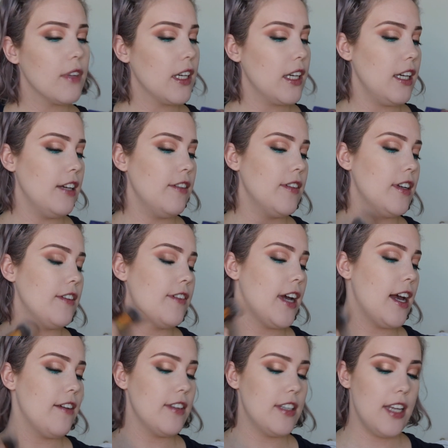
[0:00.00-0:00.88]
Like, even
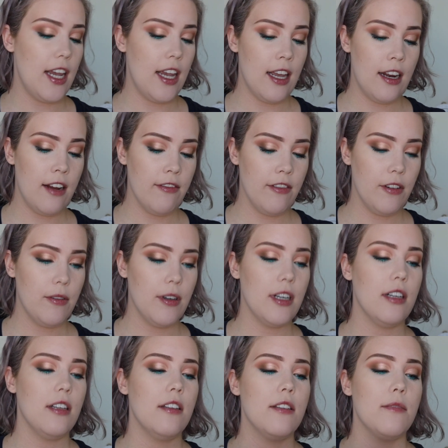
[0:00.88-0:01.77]
if I have a tan
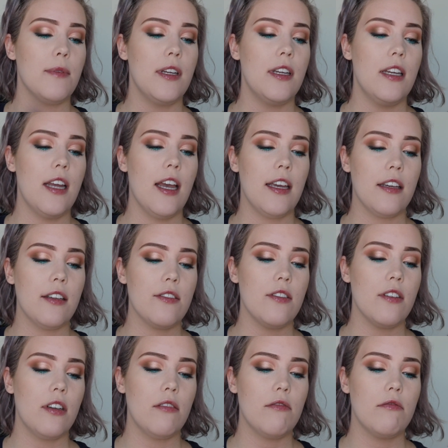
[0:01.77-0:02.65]
everywhere else, my neck
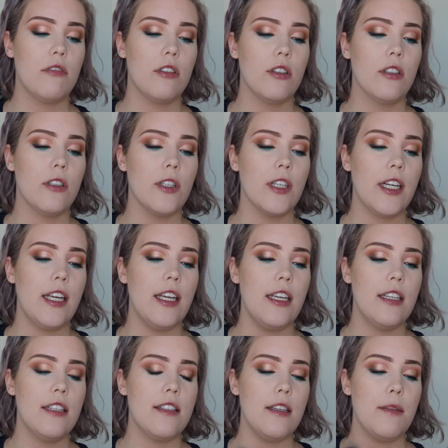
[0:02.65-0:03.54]
is like
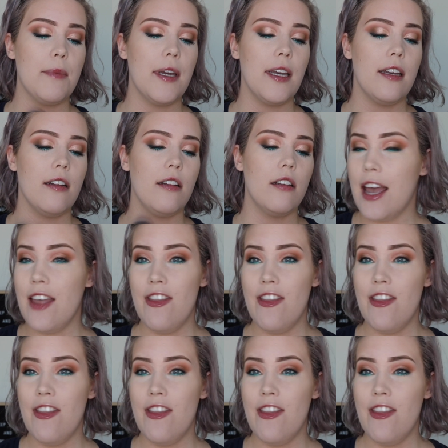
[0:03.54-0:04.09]
crazy pale.